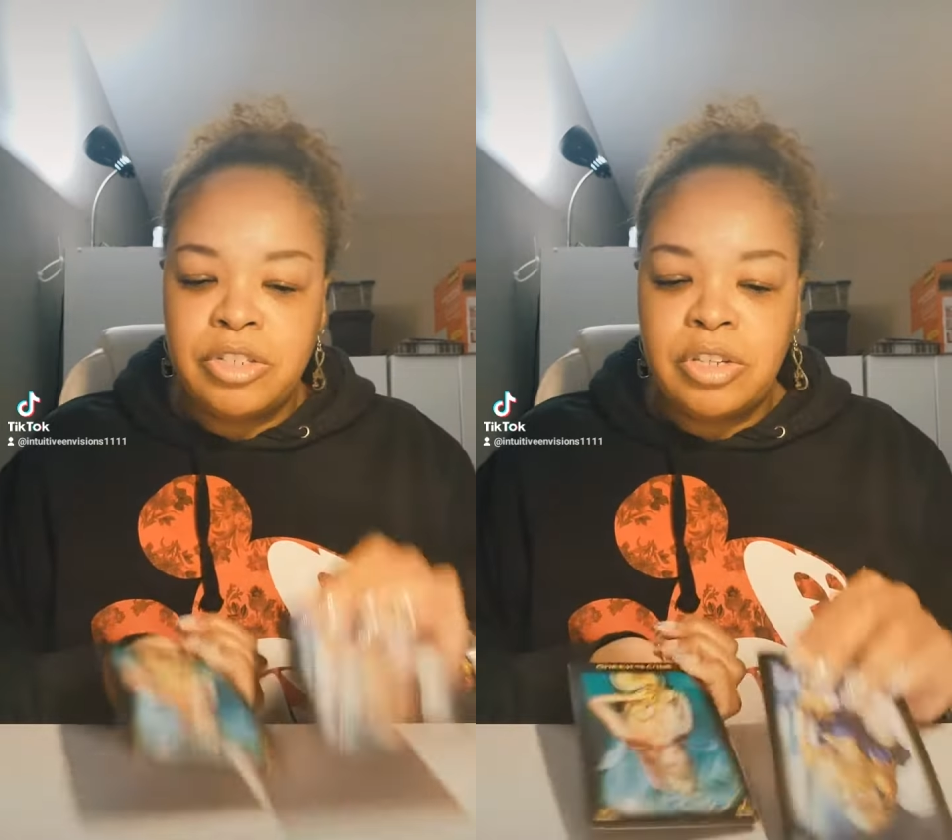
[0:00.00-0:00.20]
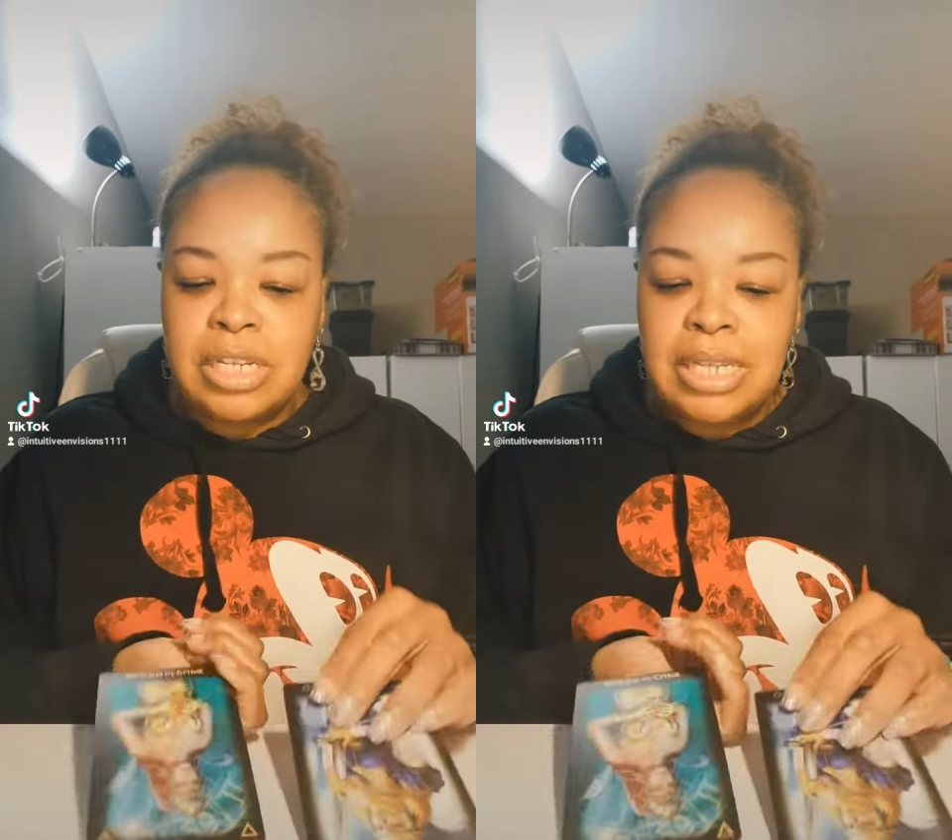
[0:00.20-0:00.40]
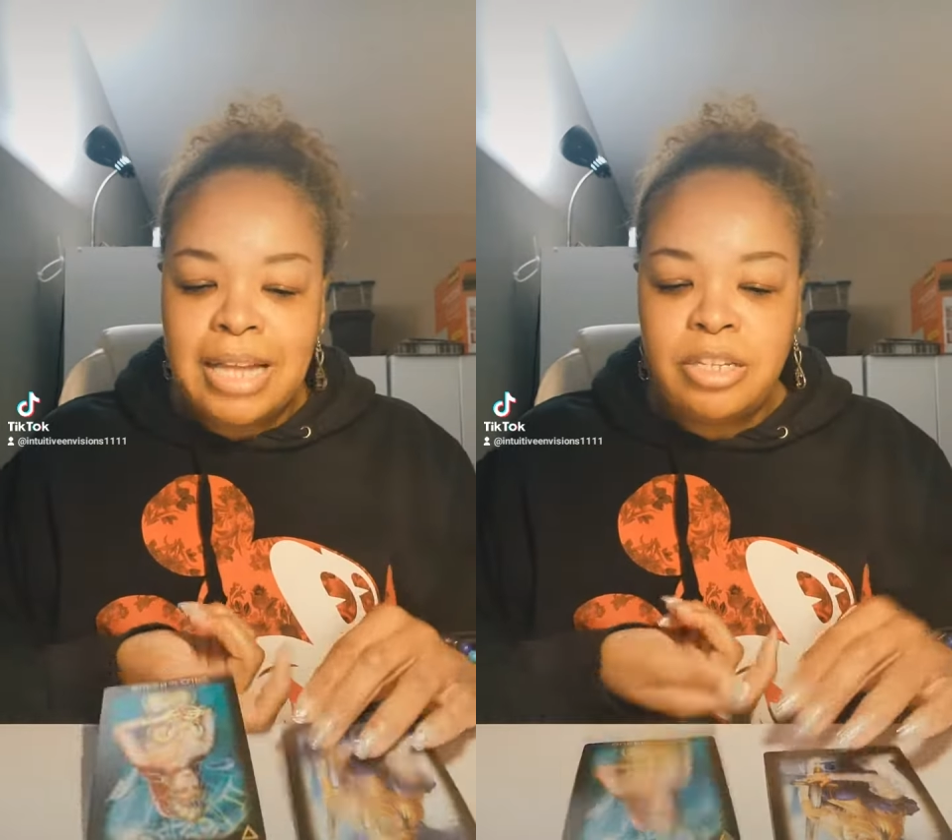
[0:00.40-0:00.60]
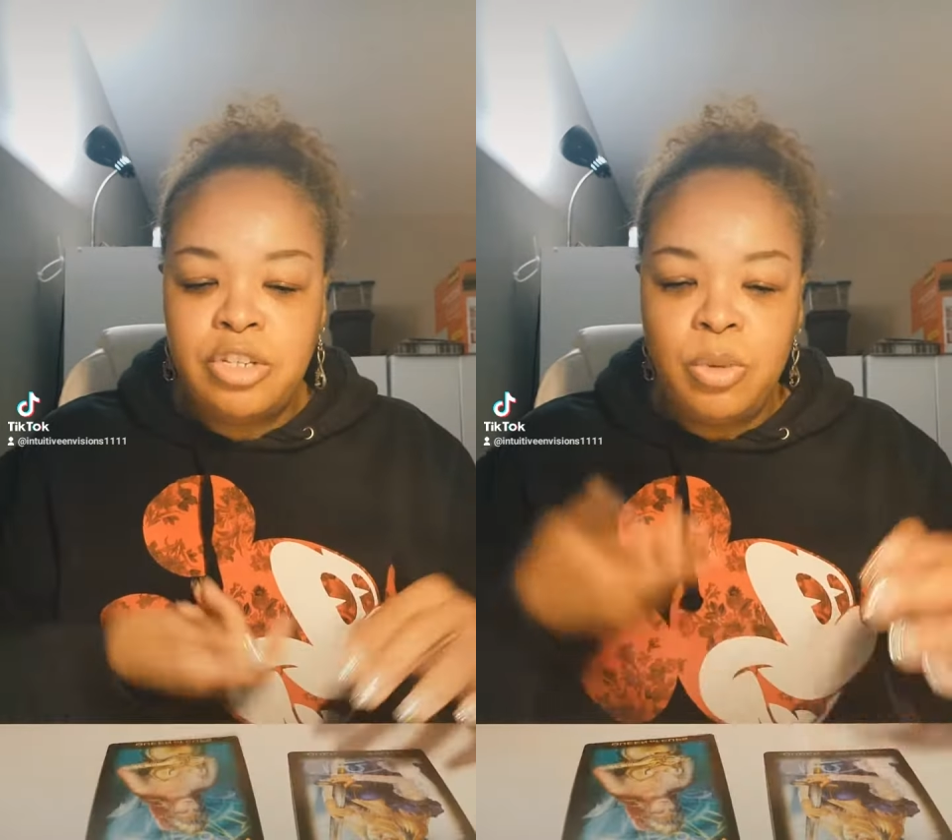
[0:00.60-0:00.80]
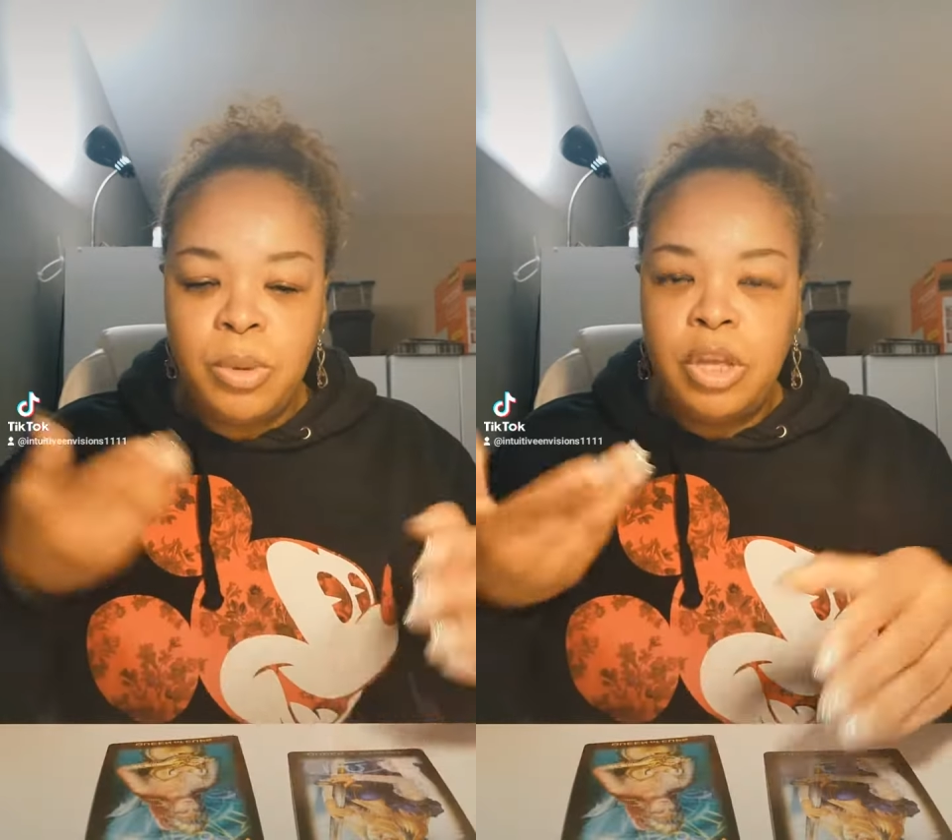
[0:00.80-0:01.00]
So this has to
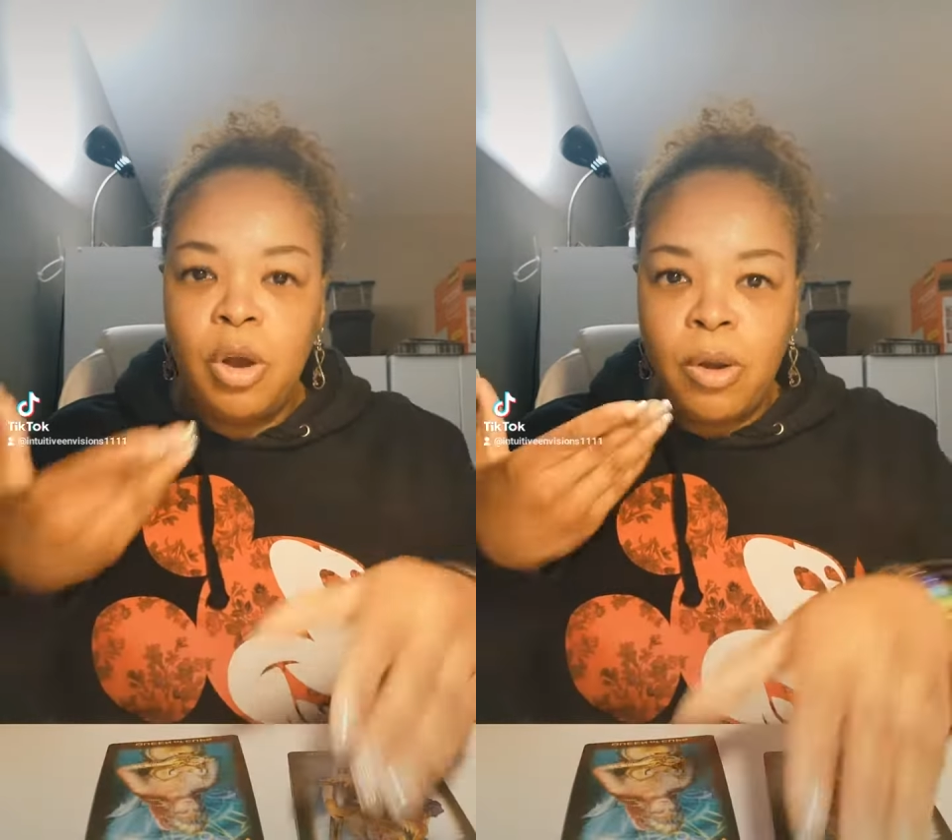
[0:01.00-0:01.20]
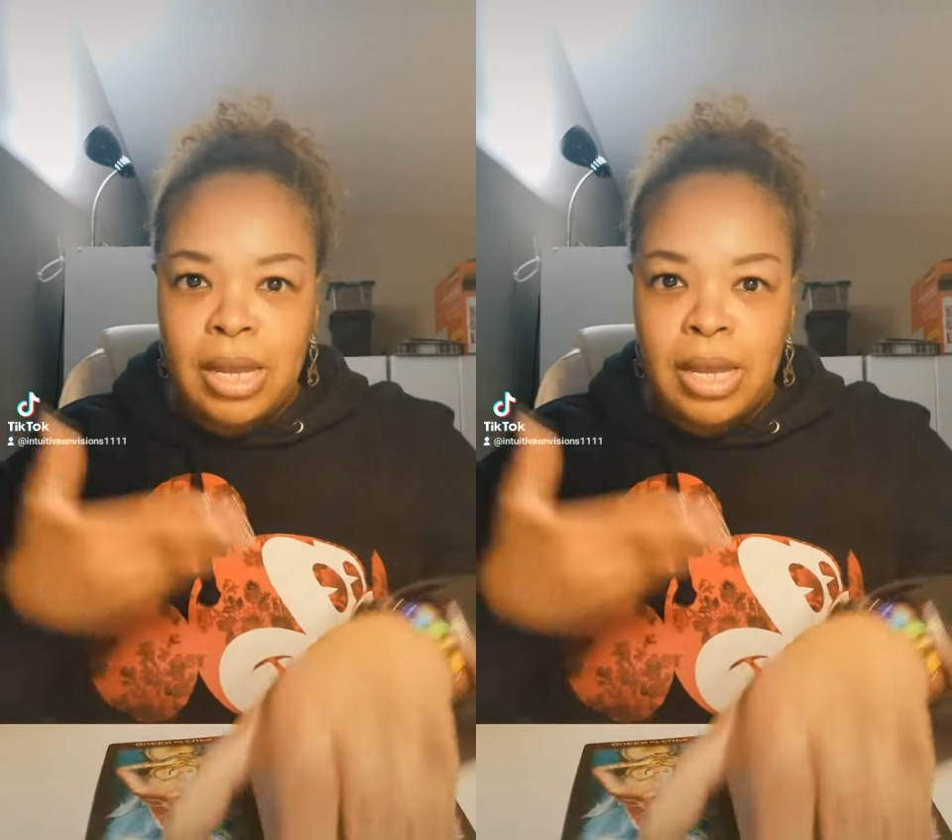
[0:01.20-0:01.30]
do with your